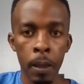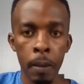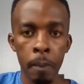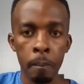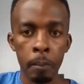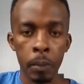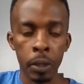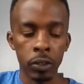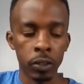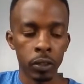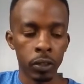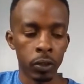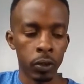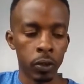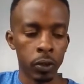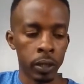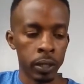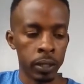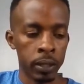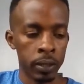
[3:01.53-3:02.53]
major
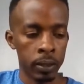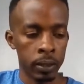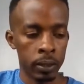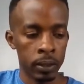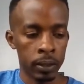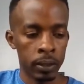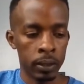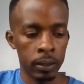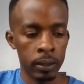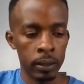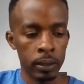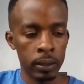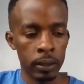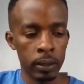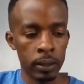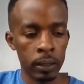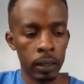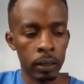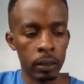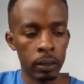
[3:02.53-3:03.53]
chord.
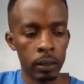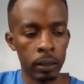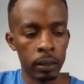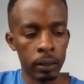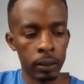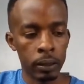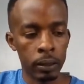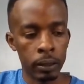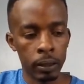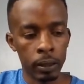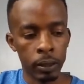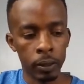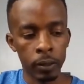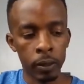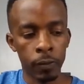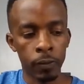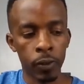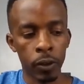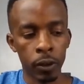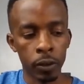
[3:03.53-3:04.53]
Now the chord
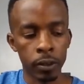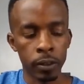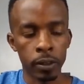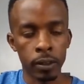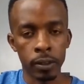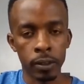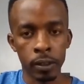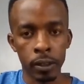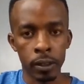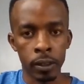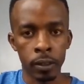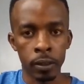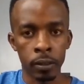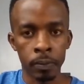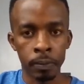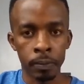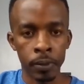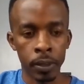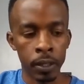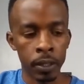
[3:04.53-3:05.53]
that follows is
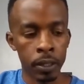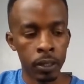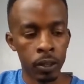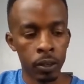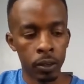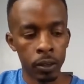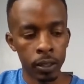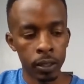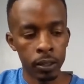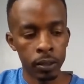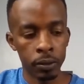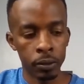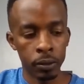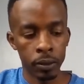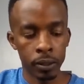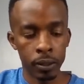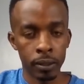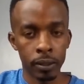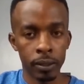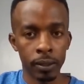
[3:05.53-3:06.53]
E chord. So
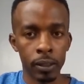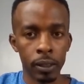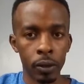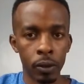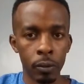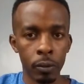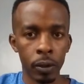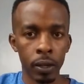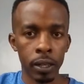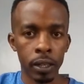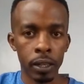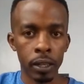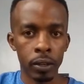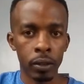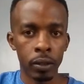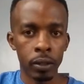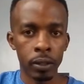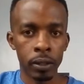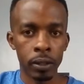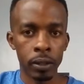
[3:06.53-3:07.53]
this is the normal E
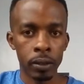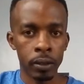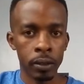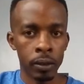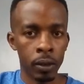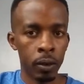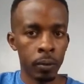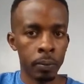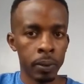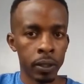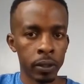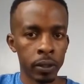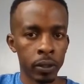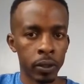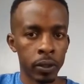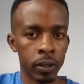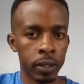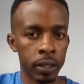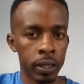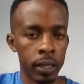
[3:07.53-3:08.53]
chord, open
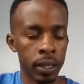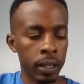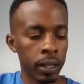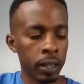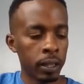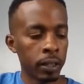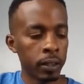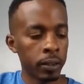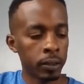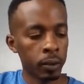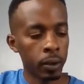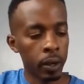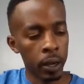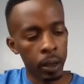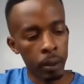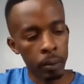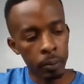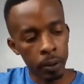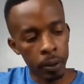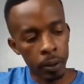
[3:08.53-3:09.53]
chord. So I
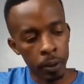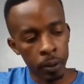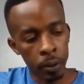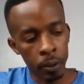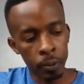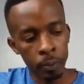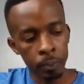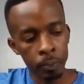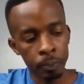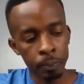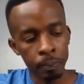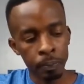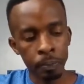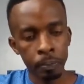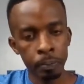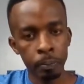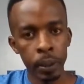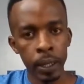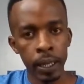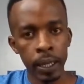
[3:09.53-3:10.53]
am
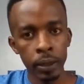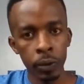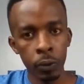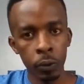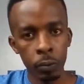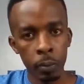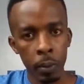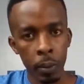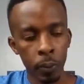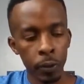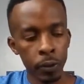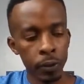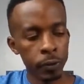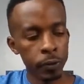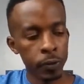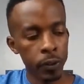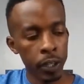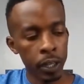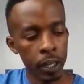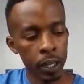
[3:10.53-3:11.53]
playing with my pointer
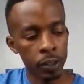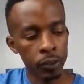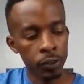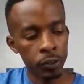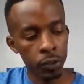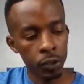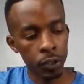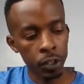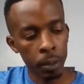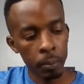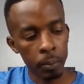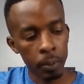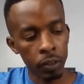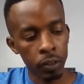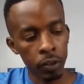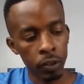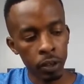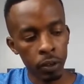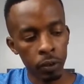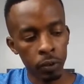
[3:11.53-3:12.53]
finger, string number
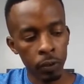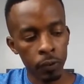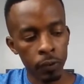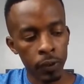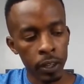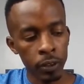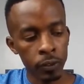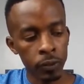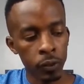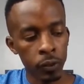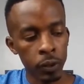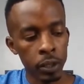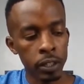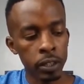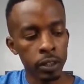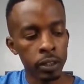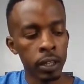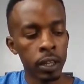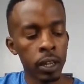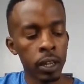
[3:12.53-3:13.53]
3 on the 1st
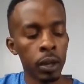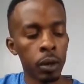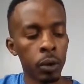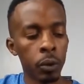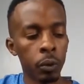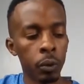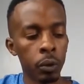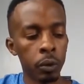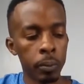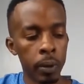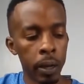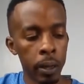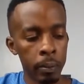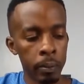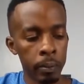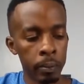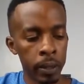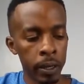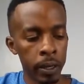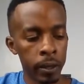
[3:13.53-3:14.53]
fret, with my
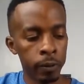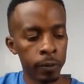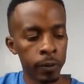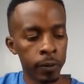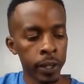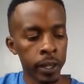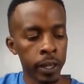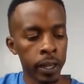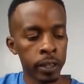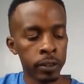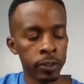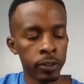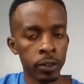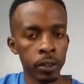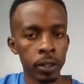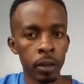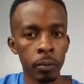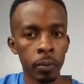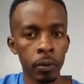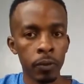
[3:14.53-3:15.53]
middle finger,
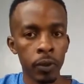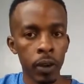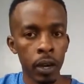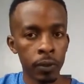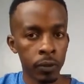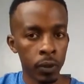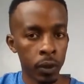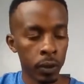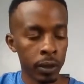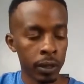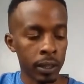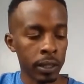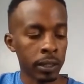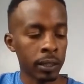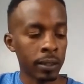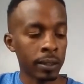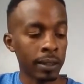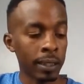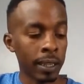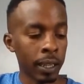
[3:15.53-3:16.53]
string number 5 on the
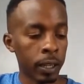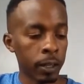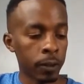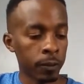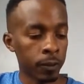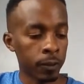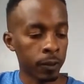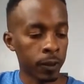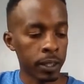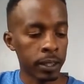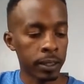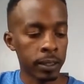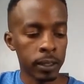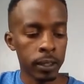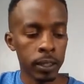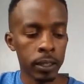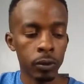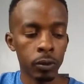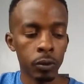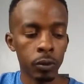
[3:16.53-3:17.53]
2nd fret,
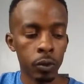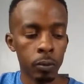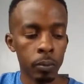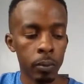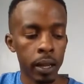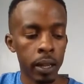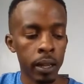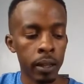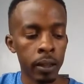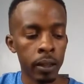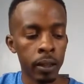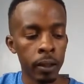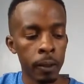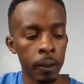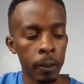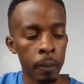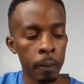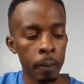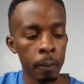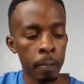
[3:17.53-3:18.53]
and with my,
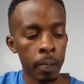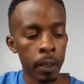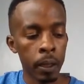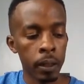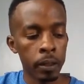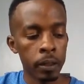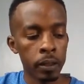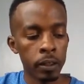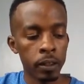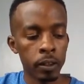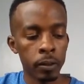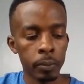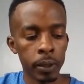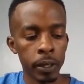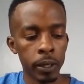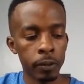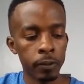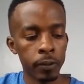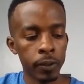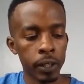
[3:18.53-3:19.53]
this is
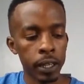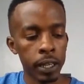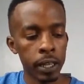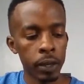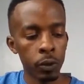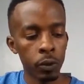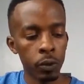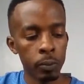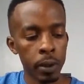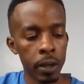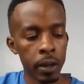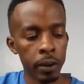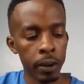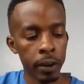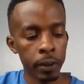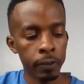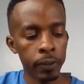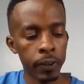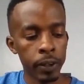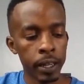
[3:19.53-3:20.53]
middle finger, with my ring
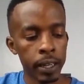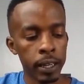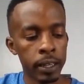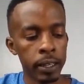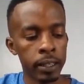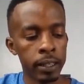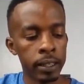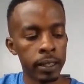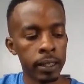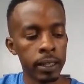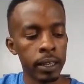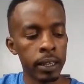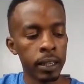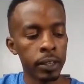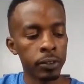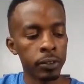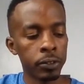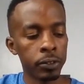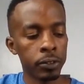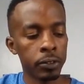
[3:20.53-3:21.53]
finger,
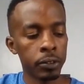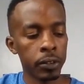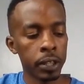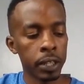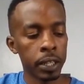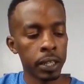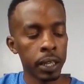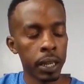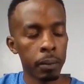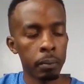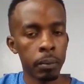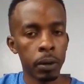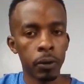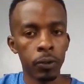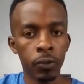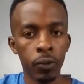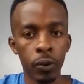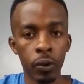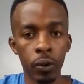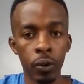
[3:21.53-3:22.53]
string number
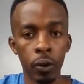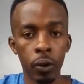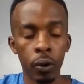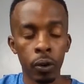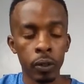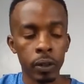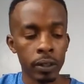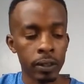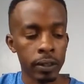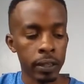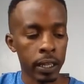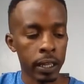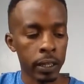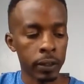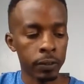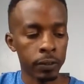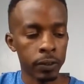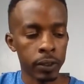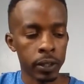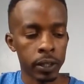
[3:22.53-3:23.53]
4 on the 2nd
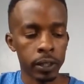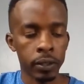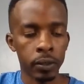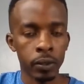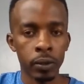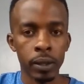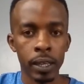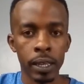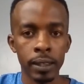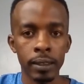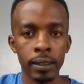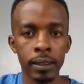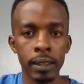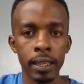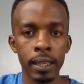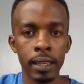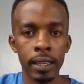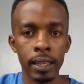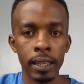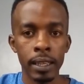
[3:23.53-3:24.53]
fret. So that's
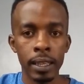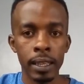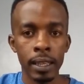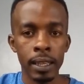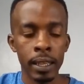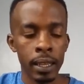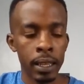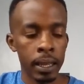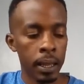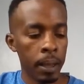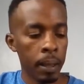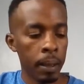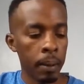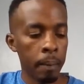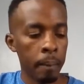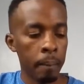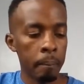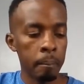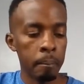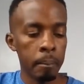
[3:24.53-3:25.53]
E
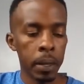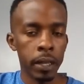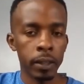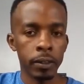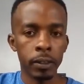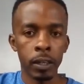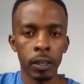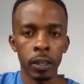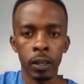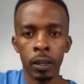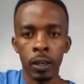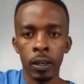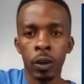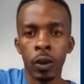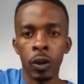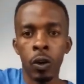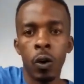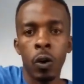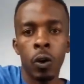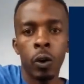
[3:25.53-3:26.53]
major
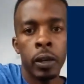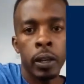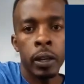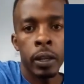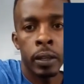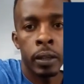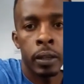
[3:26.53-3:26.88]
chord.